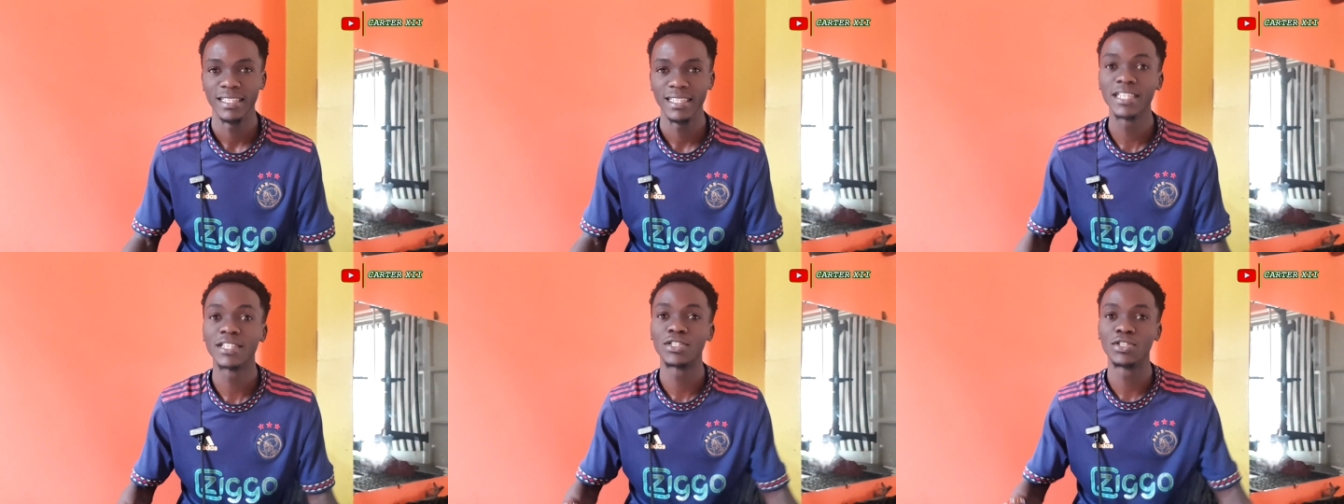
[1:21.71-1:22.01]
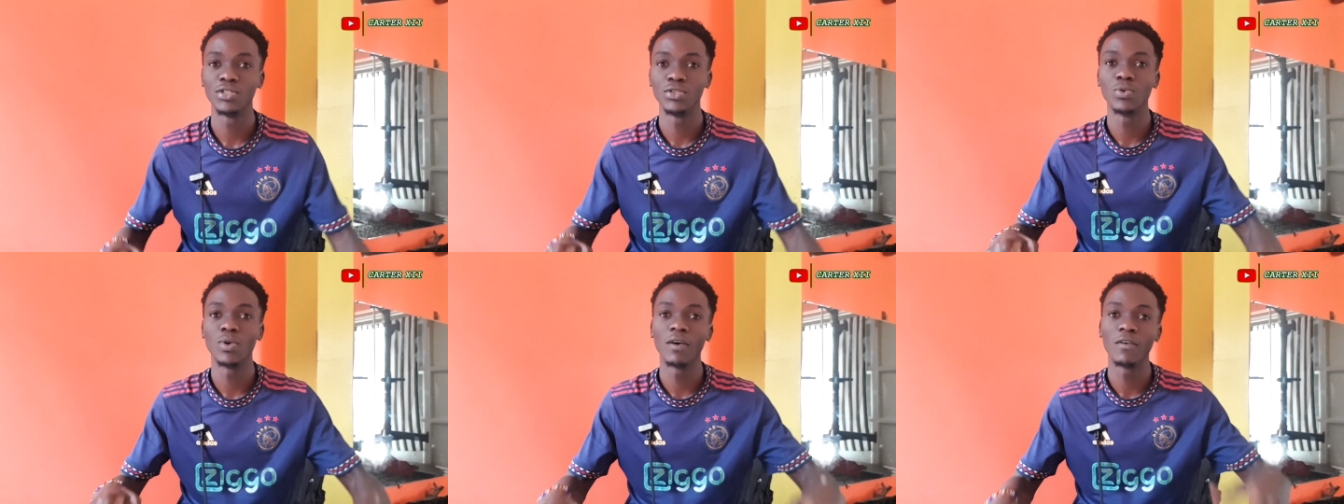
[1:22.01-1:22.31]

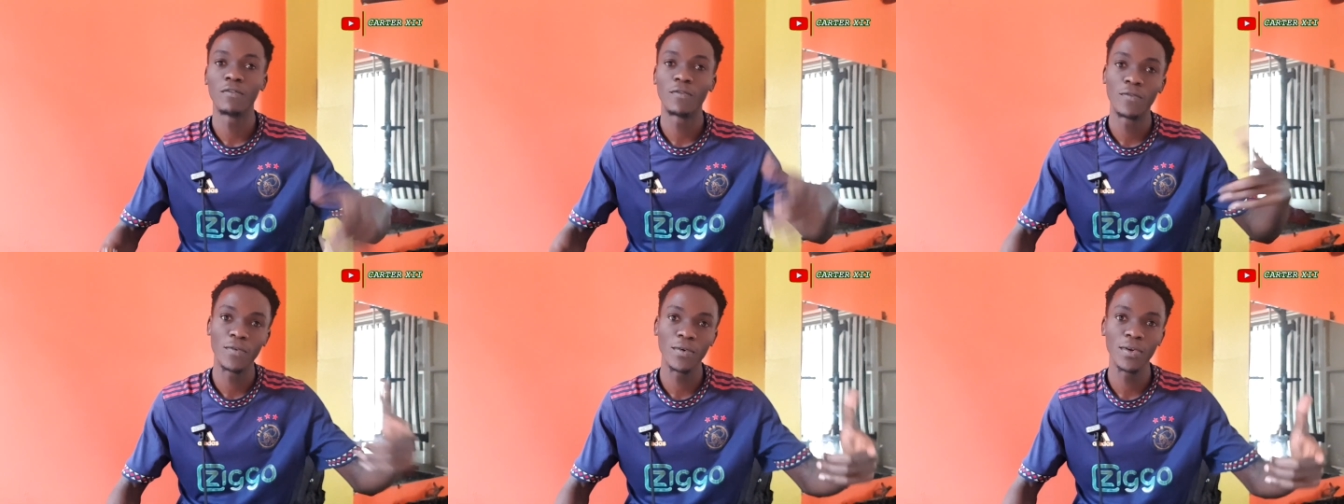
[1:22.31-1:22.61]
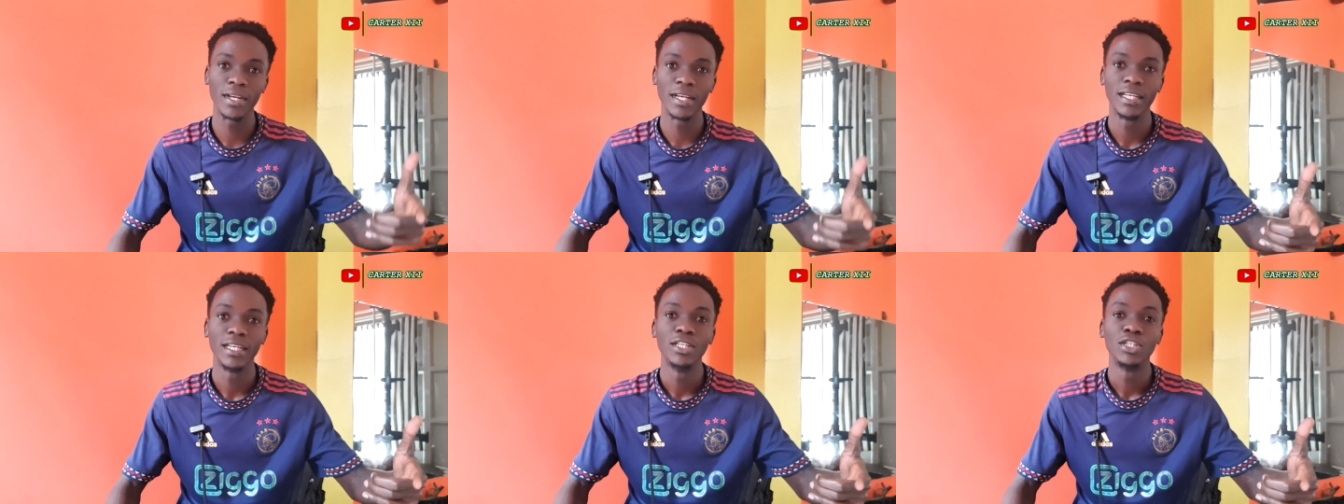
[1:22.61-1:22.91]
yes, you are
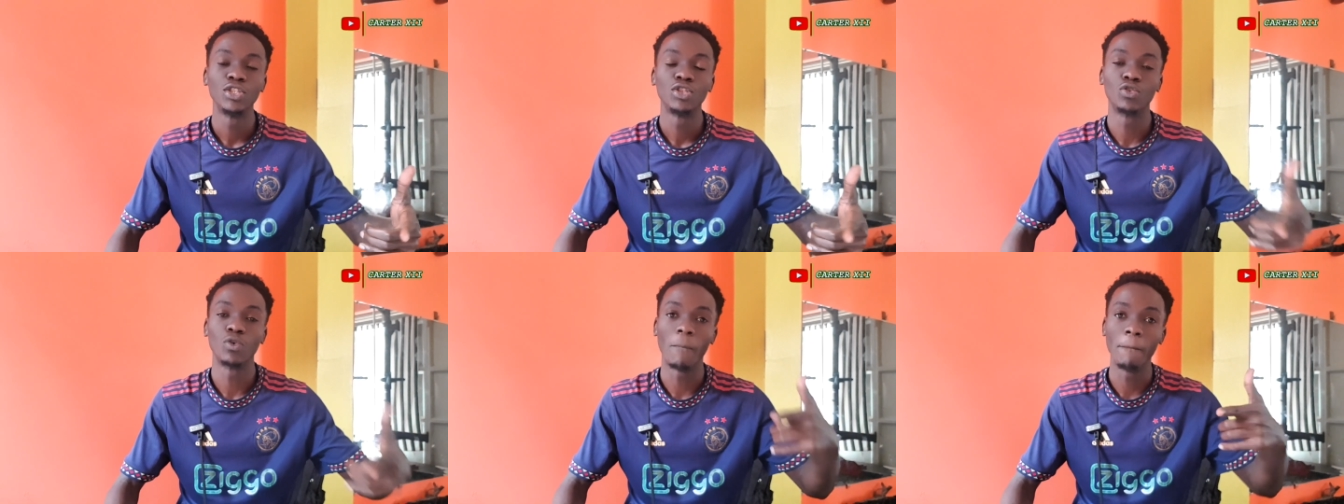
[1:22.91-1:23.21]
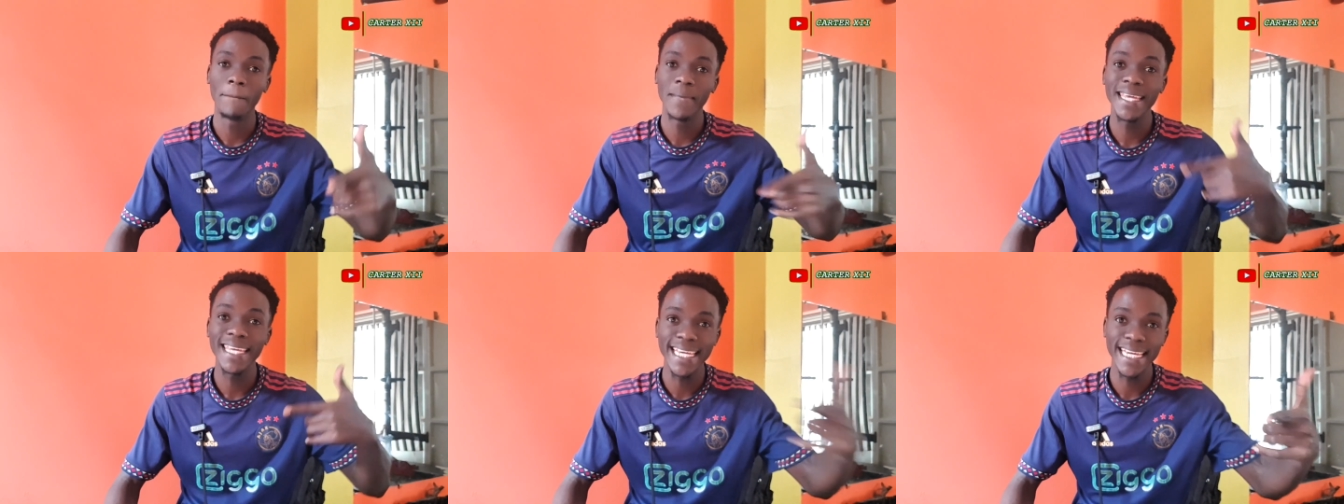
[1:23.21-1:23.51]
free to
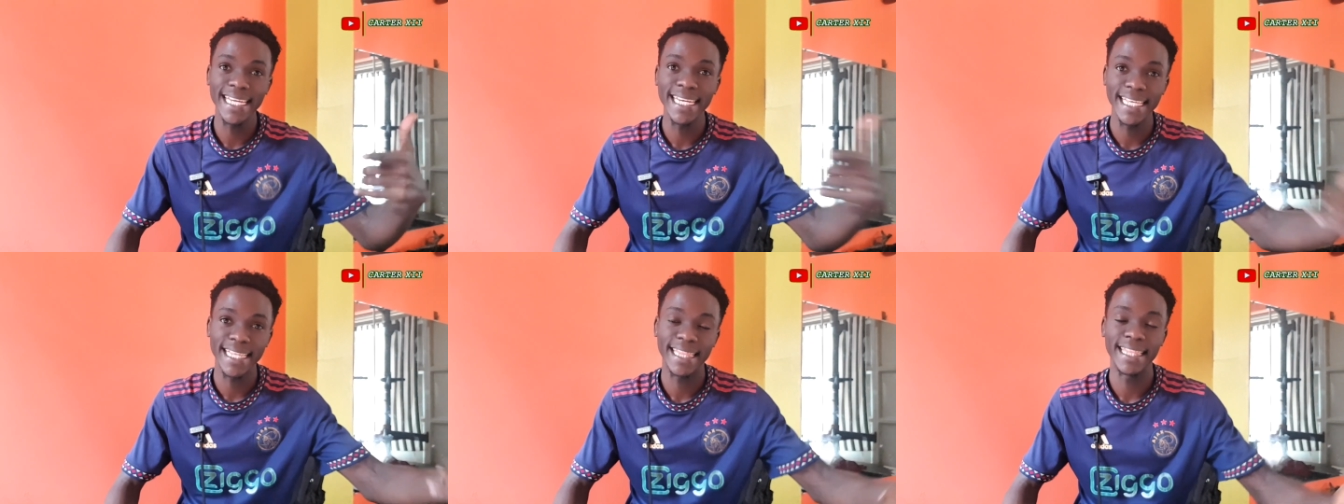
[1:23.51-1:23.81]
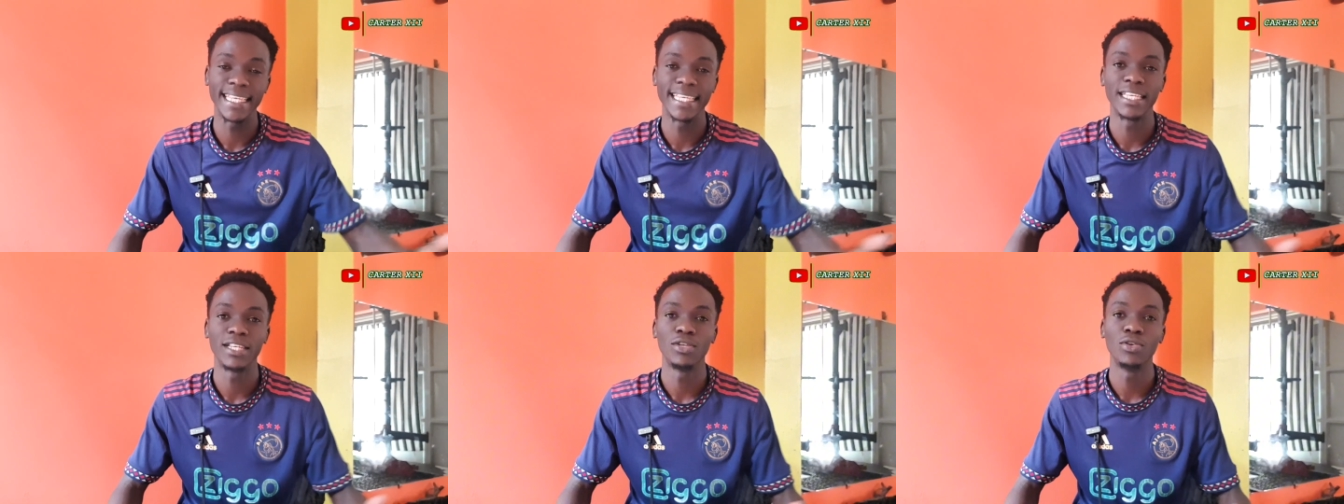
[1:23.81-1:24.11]
be
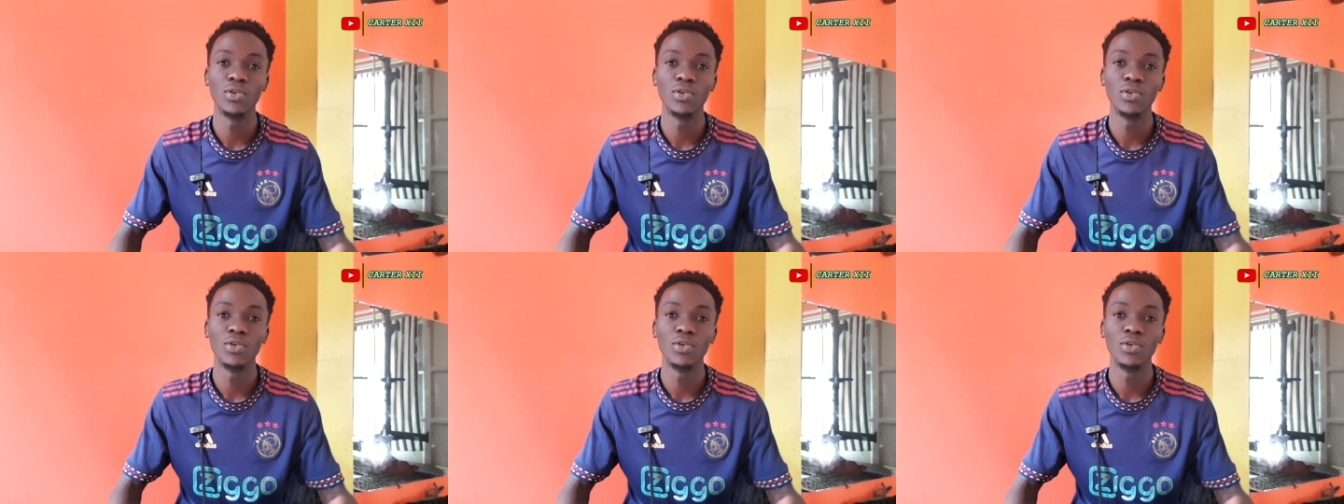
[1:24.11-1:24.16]
anything.